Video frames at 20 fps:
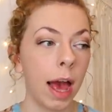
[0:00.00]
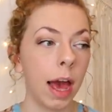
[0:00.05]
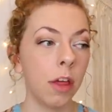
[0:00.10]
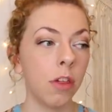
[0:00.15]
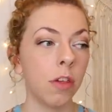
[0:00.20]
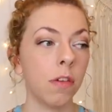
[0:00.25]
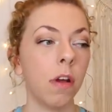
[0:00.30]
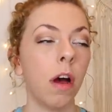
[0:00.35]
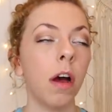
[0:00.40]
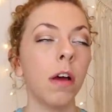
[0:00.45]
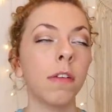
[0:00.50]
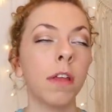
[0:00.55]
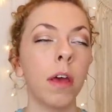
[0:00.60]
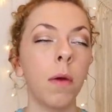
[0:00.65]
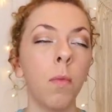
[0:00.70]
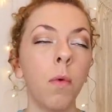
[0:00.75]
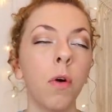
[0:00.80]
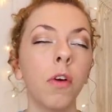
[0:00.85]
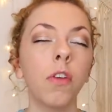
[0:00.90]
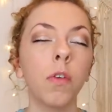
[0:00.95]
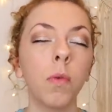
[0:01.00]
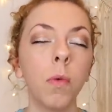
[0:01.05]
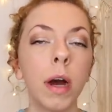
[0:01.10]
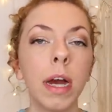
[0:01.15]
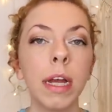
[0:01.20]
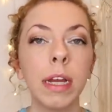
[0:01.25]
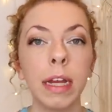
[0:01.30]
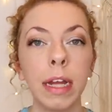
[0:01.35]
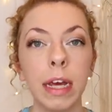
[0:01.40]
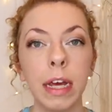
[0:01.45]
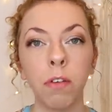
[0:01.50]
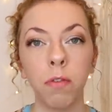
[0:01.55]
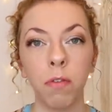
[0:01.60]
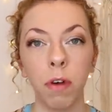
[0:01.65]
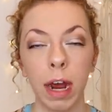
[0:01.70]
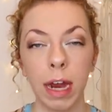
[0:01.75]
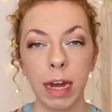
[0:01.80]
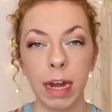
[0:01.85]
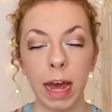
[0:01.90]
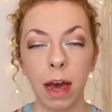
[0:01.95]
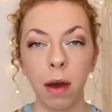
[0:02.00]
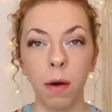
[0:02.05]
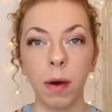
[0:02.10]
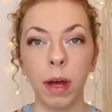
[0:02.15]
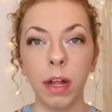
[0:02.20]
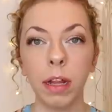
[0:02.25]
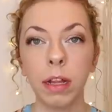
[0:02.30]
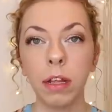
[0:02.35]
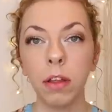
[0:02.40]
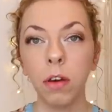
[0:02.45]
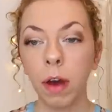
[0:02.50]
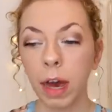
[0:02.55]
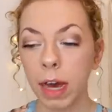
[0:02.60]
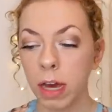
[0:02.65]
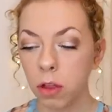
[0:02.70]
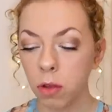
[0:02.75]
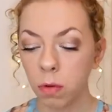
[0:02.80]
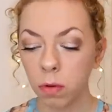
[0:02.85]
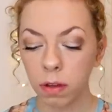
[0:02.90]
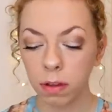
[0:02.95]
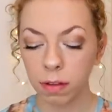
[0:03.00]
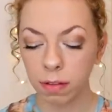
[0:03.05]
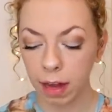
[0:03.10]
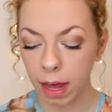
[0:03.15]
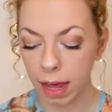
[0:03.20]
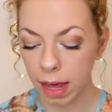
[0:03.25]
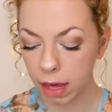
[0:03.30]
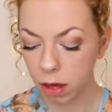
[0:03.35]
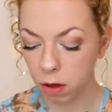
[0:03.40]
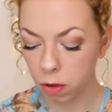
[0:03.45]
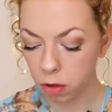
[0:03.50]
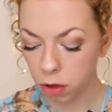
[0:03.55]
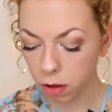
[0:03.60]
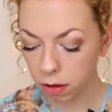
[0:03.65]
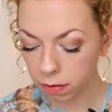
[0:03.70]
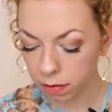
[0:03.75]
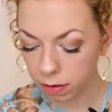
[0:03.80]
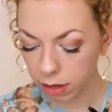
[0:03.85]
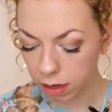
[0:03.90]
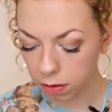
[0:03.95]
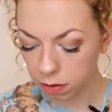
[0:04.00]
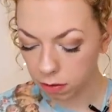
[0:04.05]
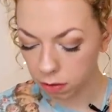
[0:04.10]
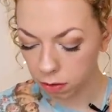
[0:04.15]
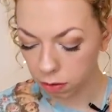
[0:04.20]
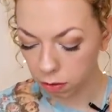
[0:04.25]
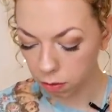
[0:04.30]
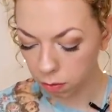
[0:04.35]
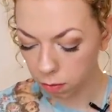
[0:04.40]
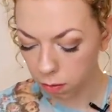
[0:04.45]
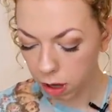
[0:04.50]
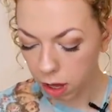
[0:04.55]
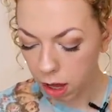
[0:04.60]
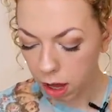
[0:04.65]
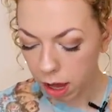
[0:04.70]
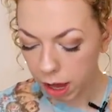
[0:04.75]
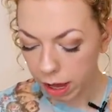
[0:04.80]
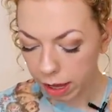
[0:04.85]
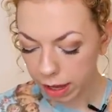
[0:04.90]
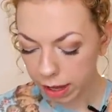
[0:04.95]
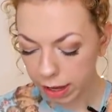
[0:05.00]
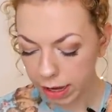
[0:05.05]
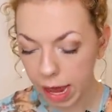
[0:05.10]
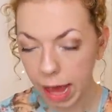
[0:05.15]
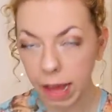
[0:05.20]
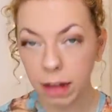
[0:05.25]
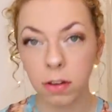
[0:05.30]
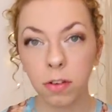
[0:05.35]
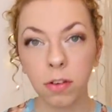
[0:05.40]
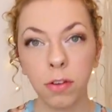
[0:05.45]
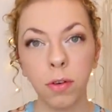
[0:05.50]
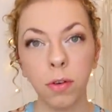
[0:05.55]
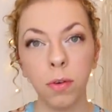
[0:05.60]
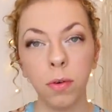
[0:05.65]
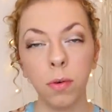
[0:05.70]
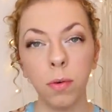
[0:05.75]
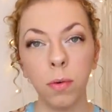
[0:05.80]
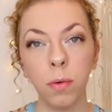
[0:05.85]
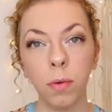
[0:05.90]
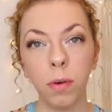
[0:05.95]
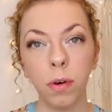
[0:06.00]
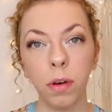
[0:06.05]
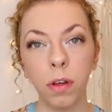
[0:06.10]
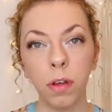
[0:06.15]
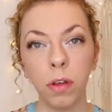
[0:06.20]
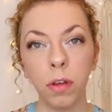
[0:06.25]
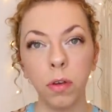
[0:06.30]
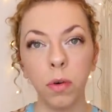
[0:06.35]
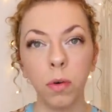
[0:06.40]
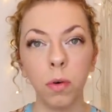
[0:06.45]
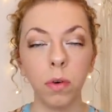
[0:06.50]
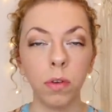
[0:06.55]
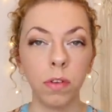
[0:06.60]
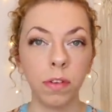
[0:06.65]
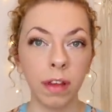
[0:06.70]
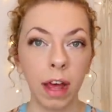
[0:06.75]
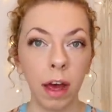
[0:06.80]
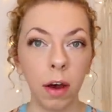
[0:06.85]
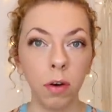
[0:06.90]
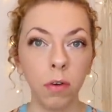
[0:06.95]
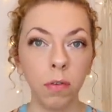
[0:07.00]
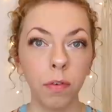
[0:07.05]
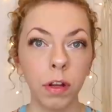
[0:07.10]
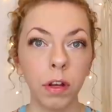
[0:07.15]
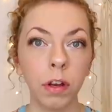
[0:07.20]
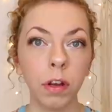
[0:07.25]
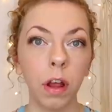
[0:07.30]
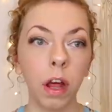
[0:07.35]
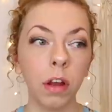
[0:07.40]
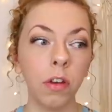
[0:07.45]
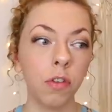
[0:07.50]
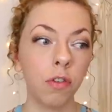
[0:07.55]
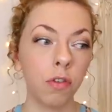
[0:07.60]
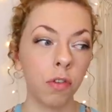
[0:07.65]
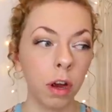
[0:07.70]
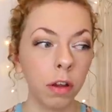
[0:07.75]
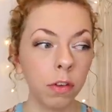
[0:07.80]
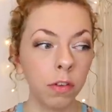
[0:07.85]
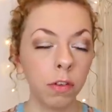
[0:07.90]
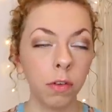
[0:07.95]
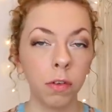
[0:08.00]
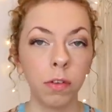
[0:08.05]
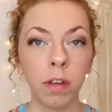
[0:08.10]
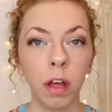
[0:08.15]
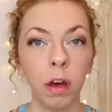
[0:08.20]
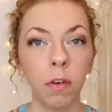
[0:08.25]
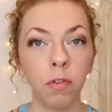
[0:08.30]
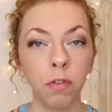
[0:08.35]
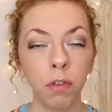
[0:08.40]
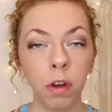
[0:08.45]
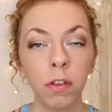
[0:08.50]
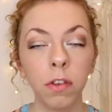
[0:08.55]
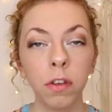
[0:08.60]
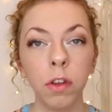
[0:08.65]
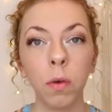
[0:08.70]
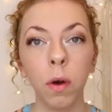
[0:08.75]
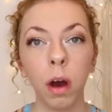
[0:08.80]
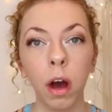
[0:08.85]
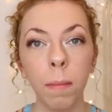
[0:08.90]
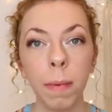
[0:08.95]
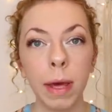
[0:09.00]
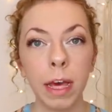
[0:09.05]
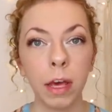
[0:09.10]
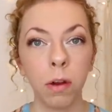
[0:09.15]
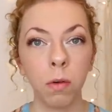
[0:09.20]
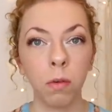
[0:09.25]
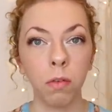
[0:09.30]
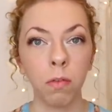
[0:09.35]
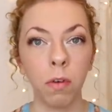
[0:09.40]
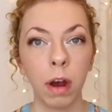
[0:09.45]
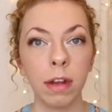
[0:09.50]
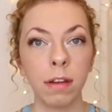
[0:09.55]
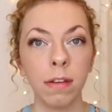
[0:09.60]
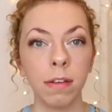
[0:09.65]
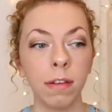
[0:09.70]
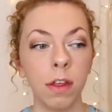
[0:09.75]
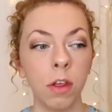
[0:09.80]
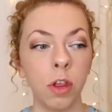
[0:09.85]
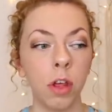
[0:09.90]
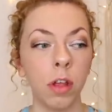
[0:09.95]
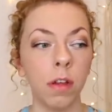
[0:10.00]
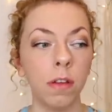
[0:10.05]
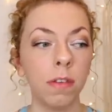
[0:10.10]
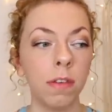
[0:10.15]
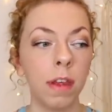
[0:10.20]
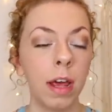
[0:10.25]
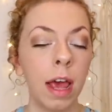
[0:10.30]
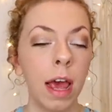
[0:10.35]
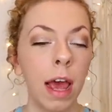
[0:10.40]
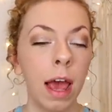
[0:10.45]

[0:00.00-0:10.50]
and just ask it, what do I need right now? And your angels are saying you just need to connect to yourself and, and trust yourself, trust that you are making all the right decisions.